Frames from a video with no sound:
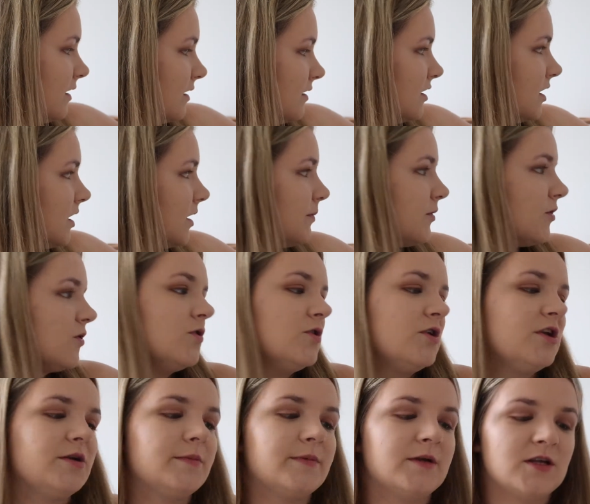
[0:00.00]
And I'm going
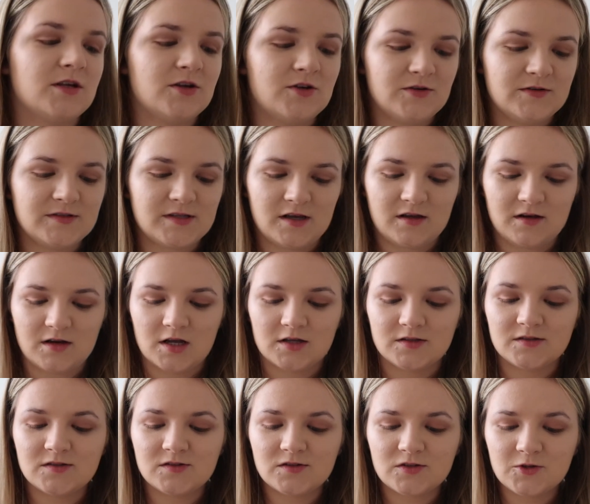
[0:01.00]
to be using a
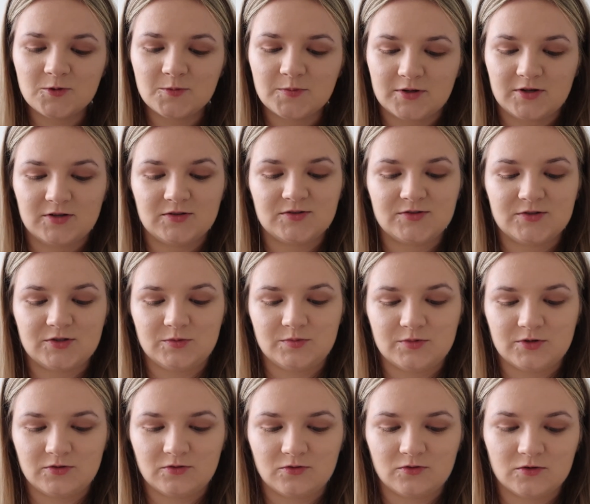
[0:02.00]

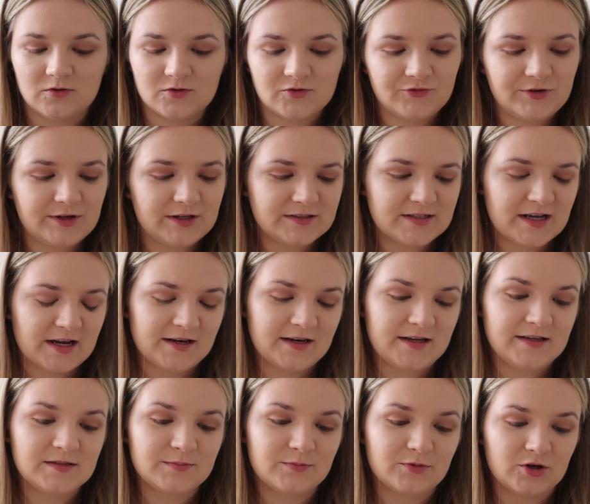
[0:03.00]
super old Real
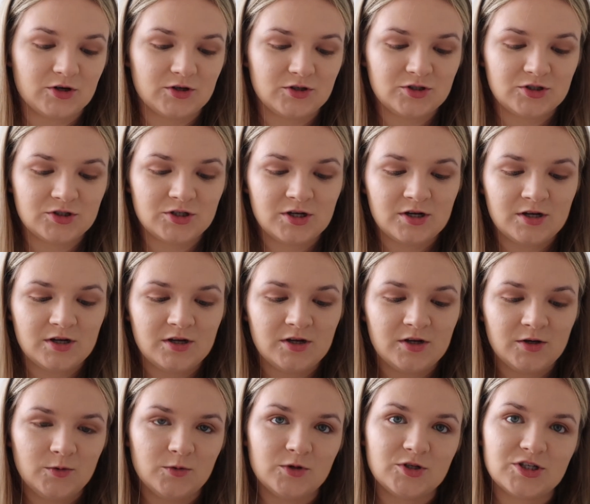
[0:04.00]
Techniques brush,
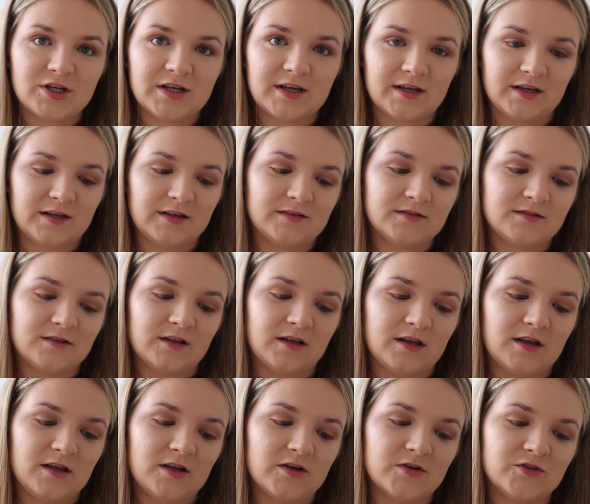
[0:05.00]
which is
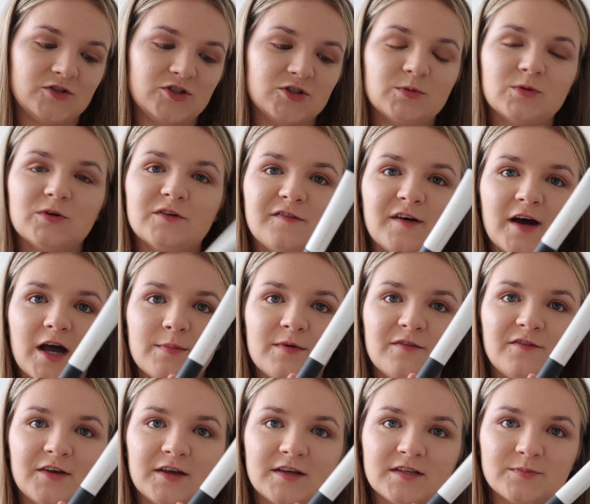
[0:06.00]
the Duo Fibre
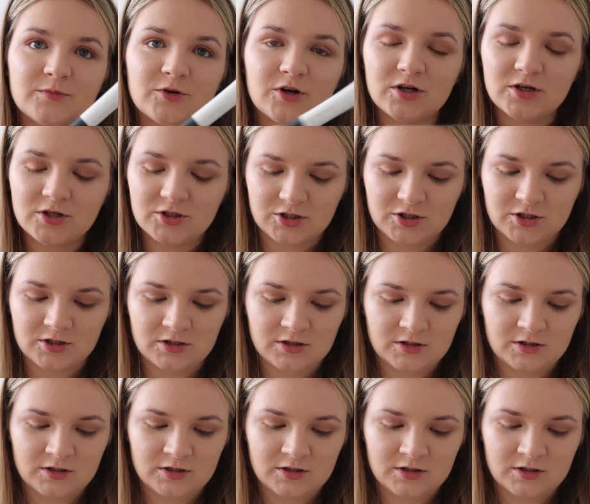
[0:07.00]
Face brush.